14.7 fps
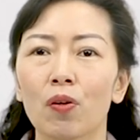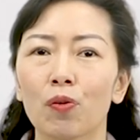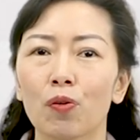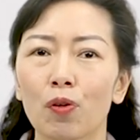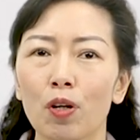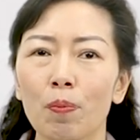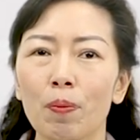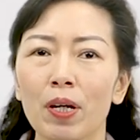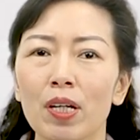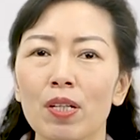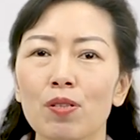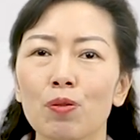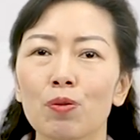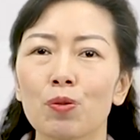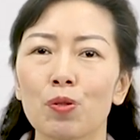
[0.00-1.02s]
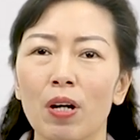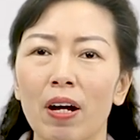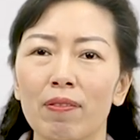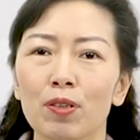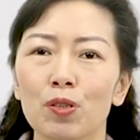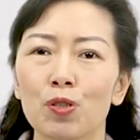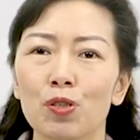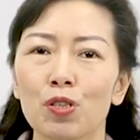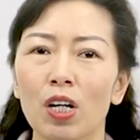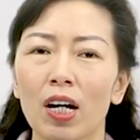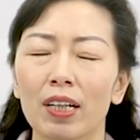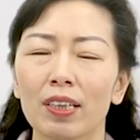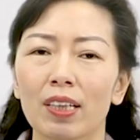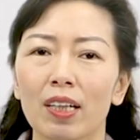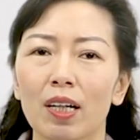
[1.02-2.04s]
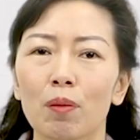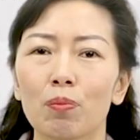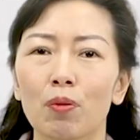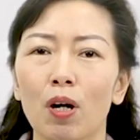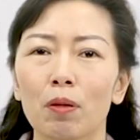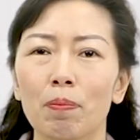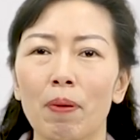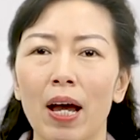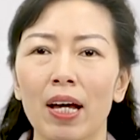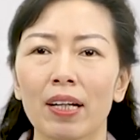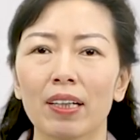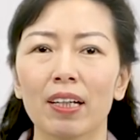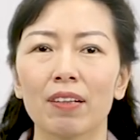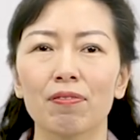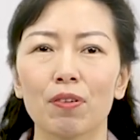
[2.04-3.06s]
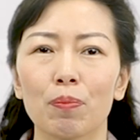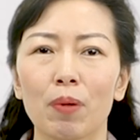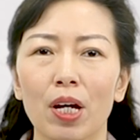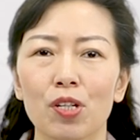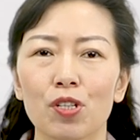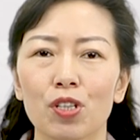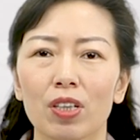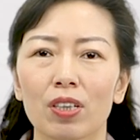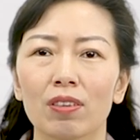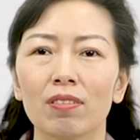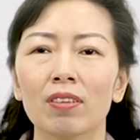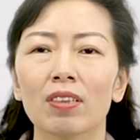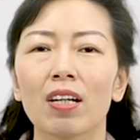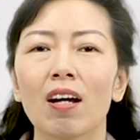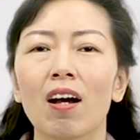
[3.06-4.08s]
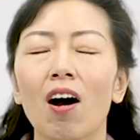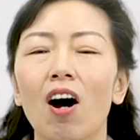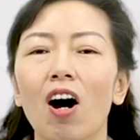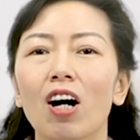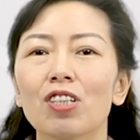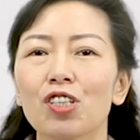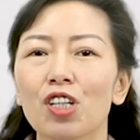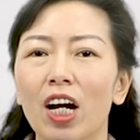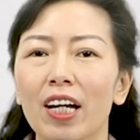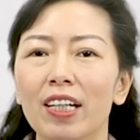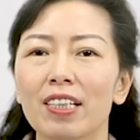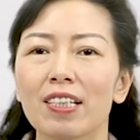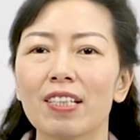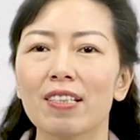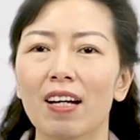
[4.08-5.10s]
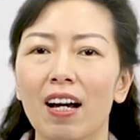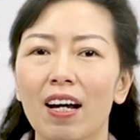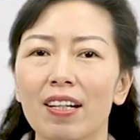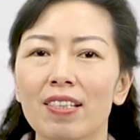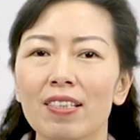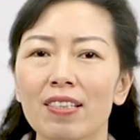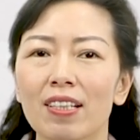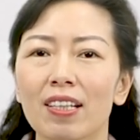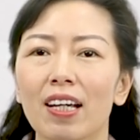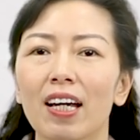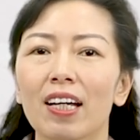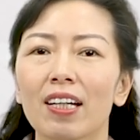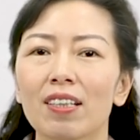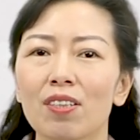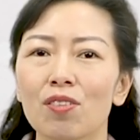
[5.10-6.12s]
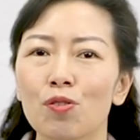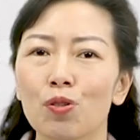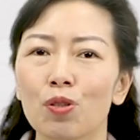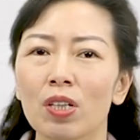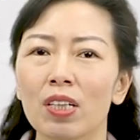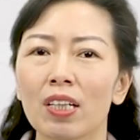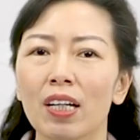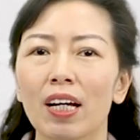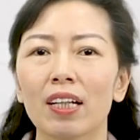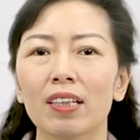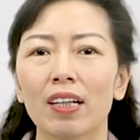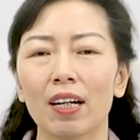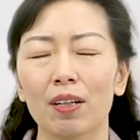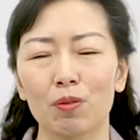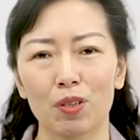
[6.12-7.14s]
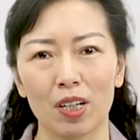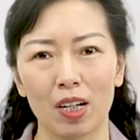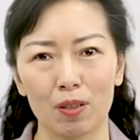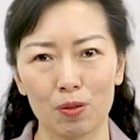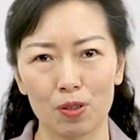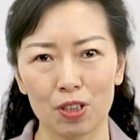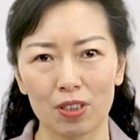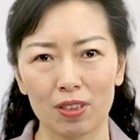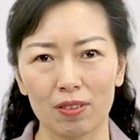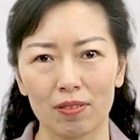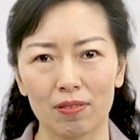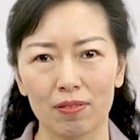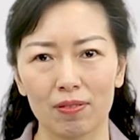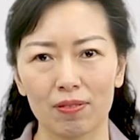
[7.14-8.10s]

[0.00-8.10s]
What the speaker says: Europeans who traveled to China brought back information on Chinese science, industry, and agriculture.